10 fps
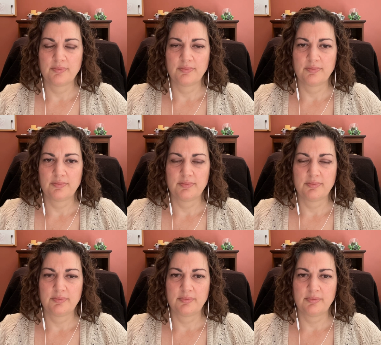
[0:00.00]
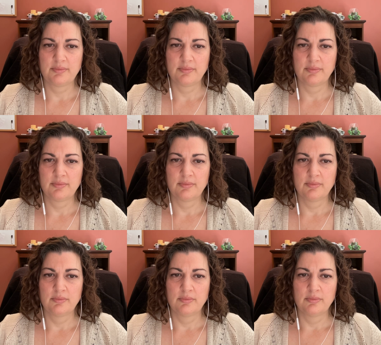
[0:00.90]

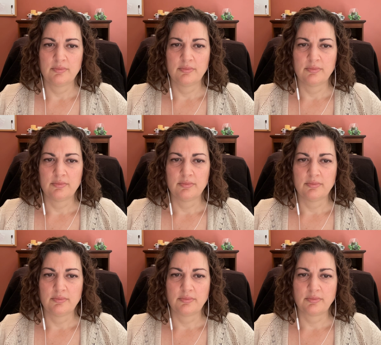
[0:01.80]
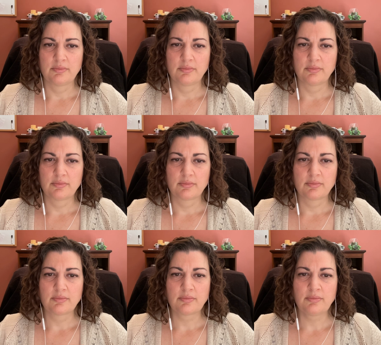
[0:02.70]

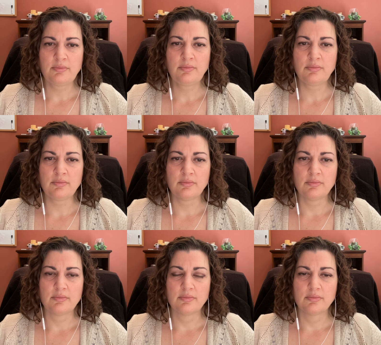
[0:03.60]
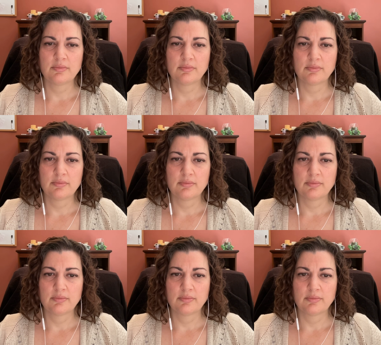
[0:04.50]

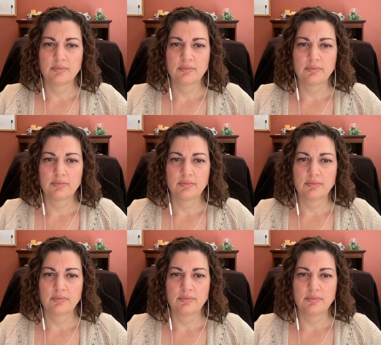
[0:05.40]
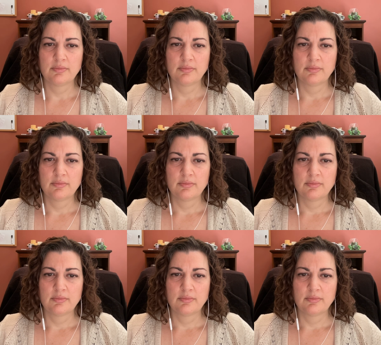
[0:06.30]
(no one is talking)